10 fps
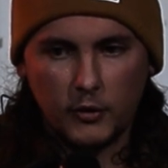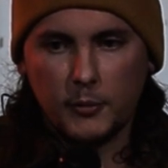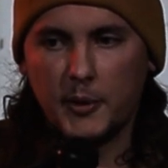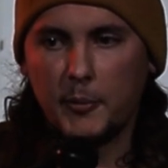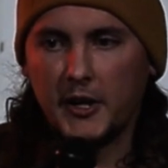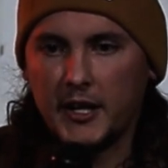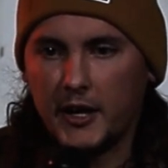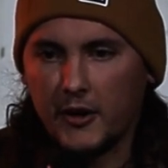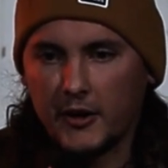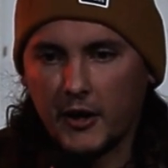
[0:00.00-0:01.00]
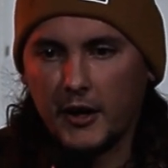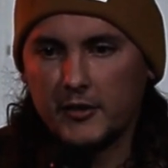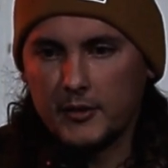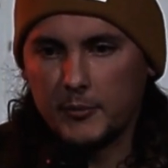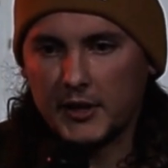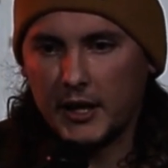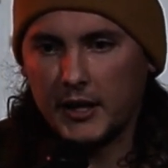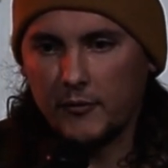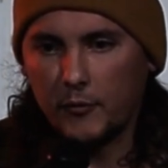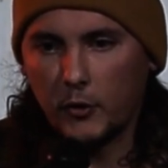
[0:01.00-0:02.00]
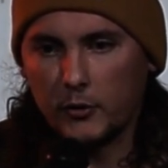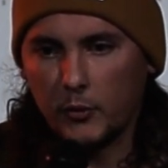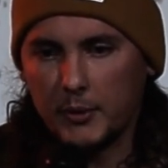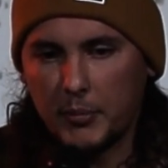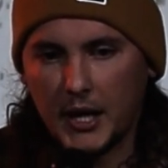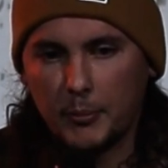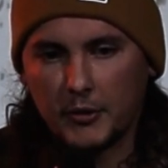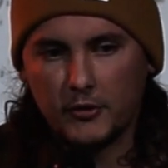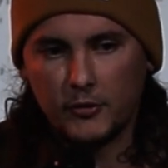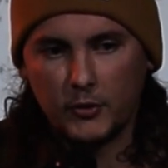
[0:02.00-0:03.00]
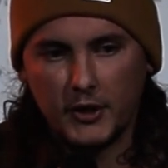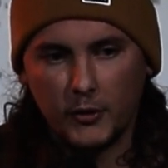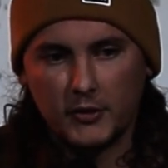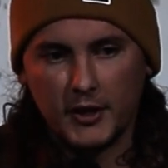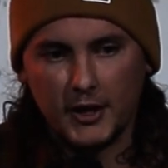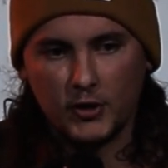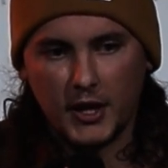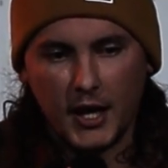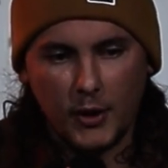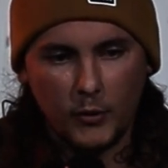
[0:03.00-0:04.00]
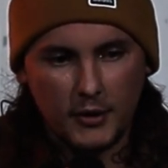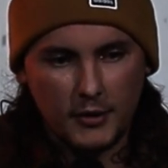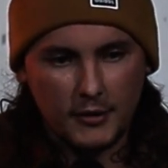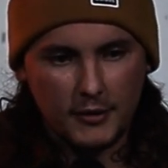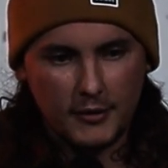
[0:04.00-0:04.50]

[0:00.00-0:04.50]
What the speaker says: Corner my buddy Eric Austin McKay of 420 Poplar Street, Osage, Iowa.